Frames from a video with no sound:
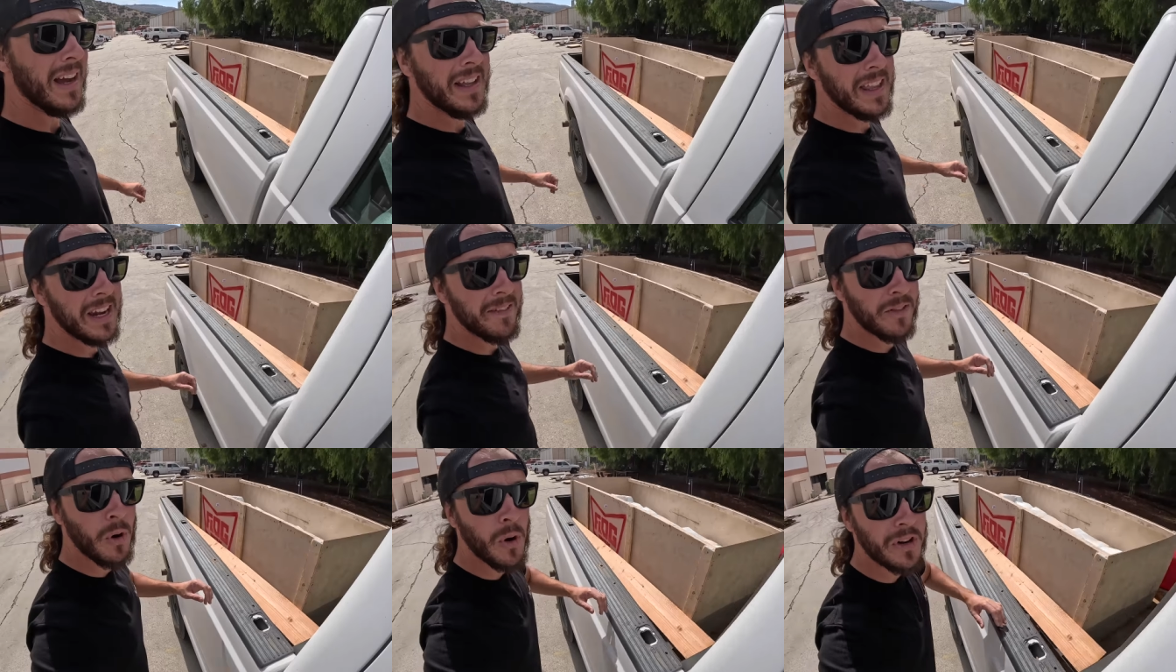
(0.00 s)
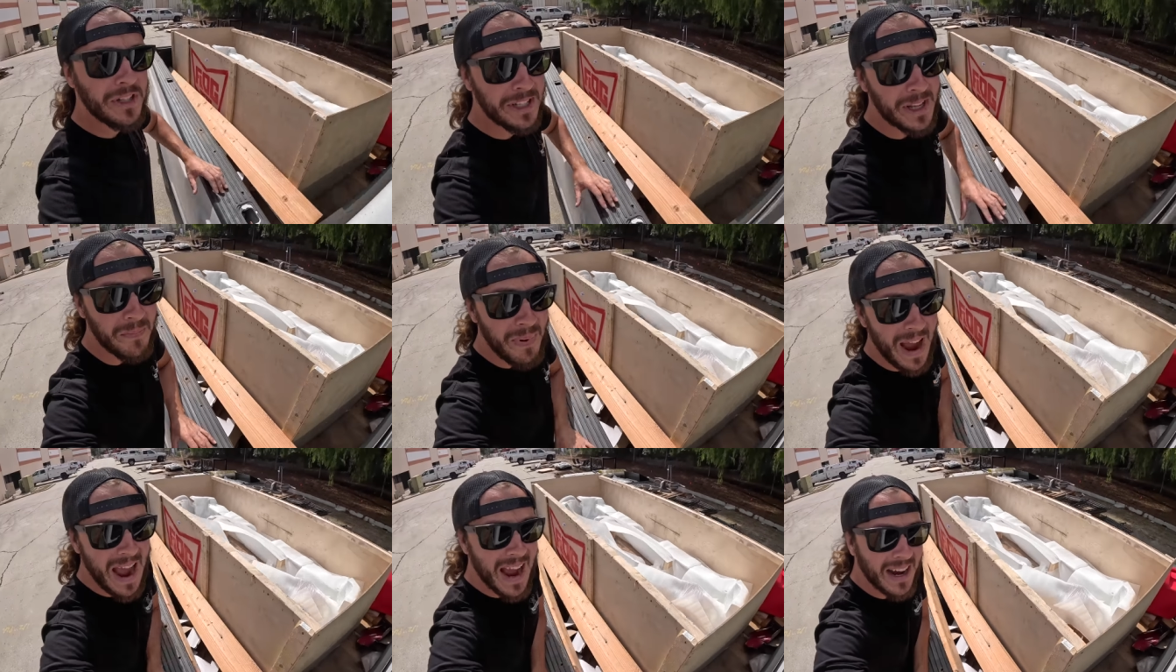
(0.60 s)
And then of course in the
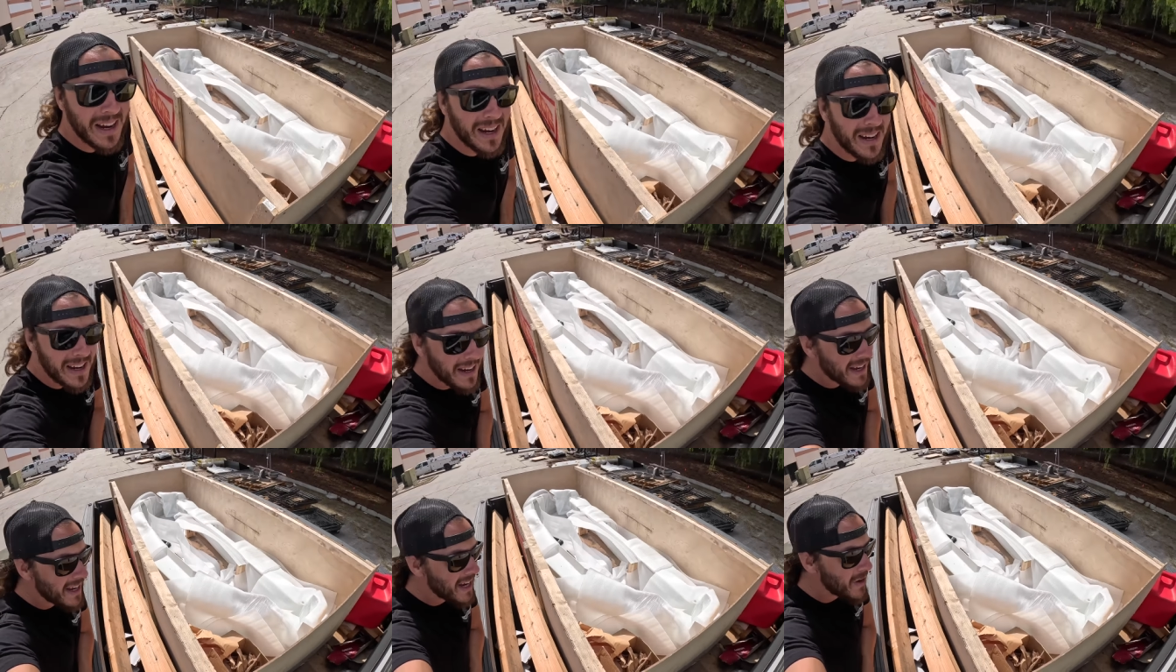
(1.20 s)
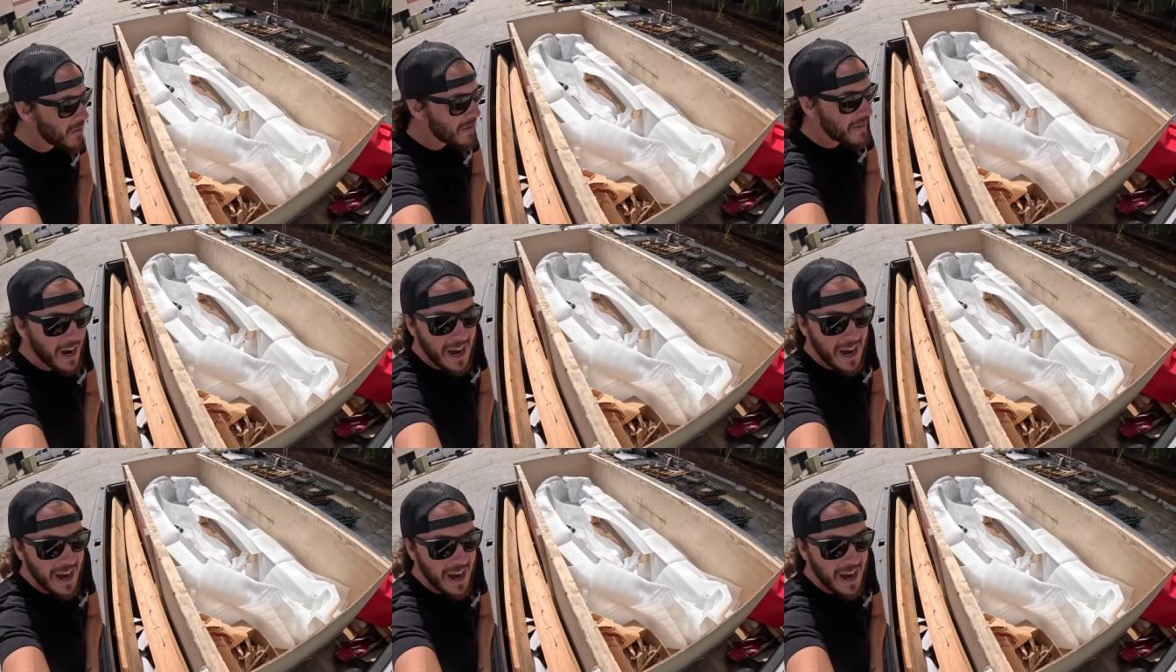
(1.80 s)
back, We've